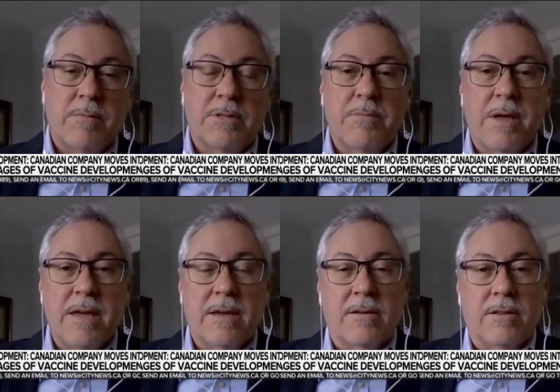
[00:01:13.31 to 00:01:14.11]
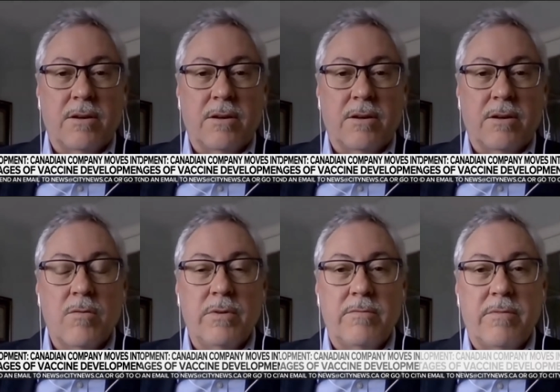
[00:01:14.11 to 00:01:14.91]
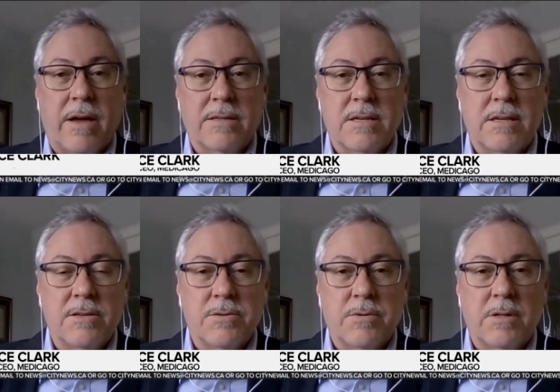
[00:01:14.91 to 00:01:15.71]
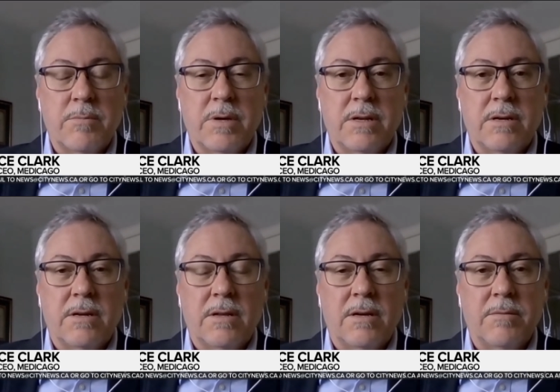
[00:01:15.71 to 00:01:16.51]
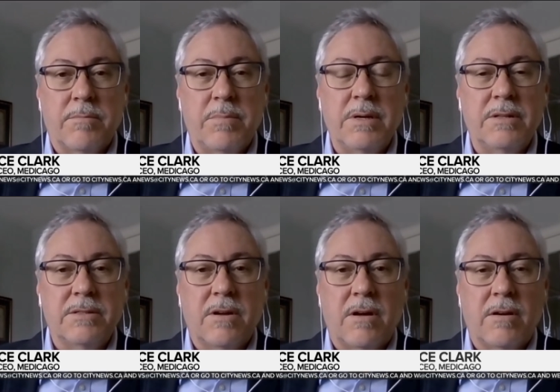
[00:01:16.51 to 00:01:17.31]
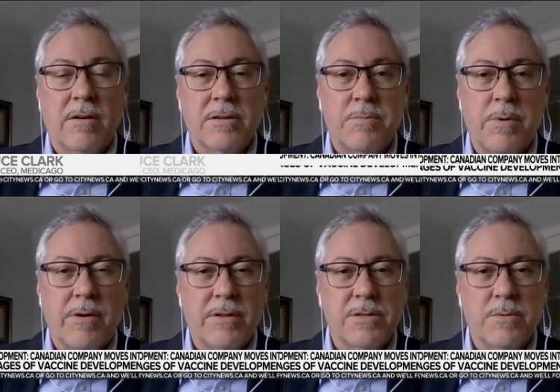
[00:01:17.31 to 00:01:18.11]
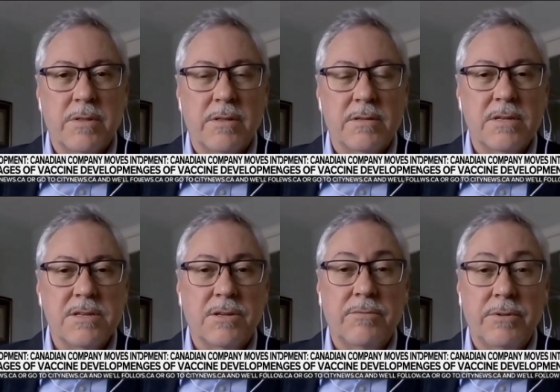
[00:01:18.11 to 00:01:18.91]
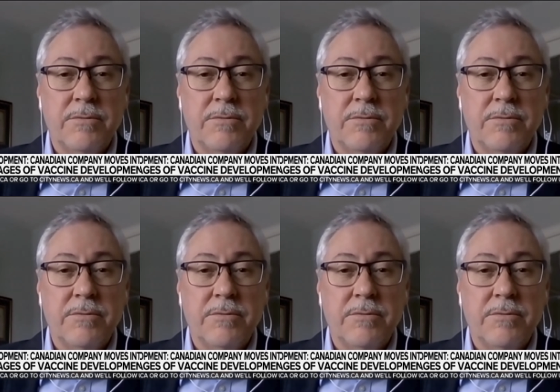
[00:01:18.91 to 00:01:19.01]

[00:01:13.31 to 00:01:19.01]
to make on the COVID vaccine has really been uh, built on our experience with the seasonal flu